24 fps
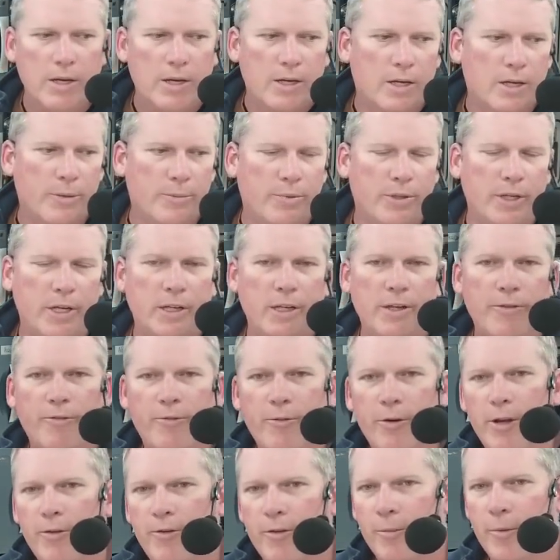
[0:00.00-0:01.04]
completely
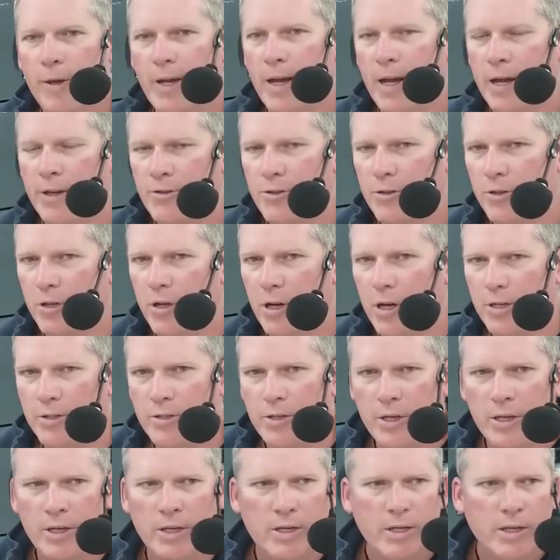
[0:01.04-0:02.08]
free from
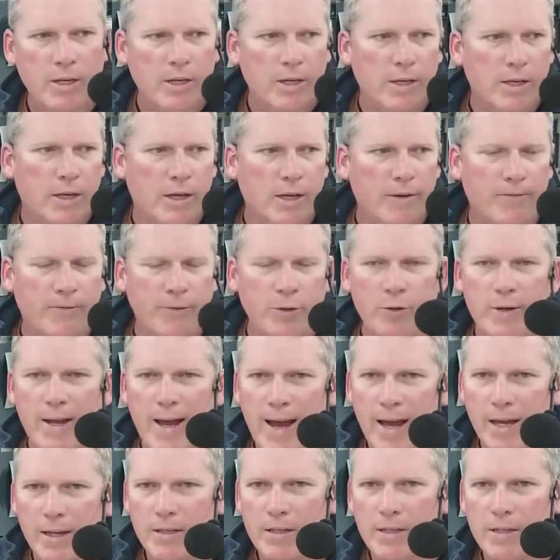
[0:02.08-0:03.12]
cancer-causing food
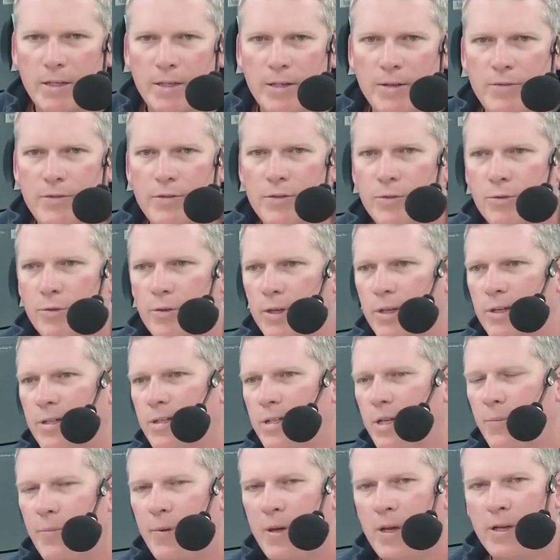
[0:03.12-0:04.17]
additives or
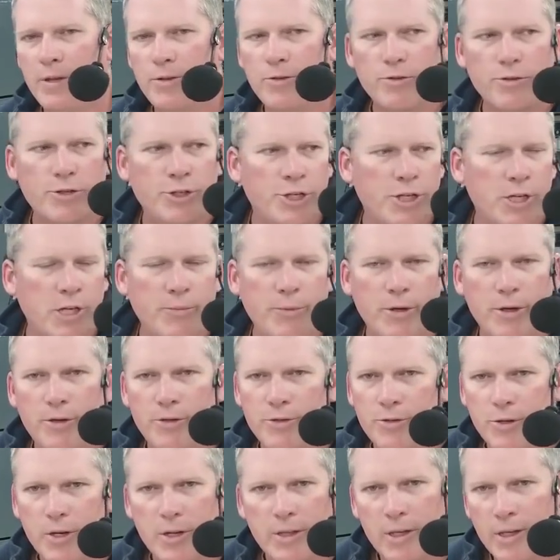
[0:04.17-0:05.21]
excipients or
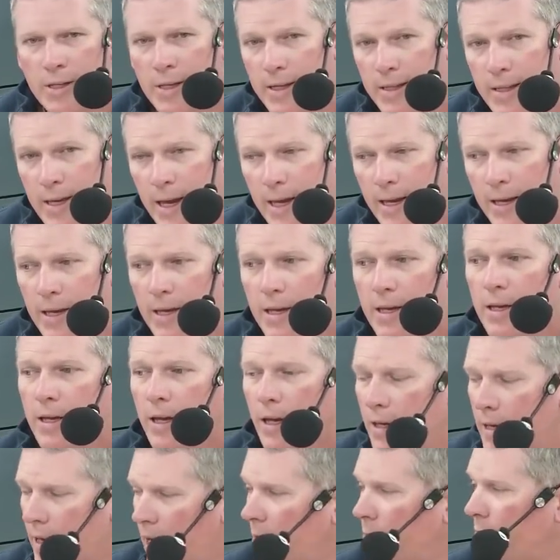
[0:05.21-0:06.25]
GMOs or anything like that.
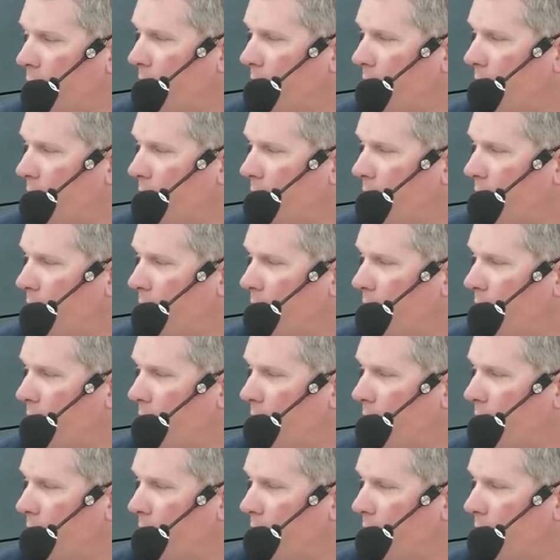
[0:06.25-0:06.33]
And now we're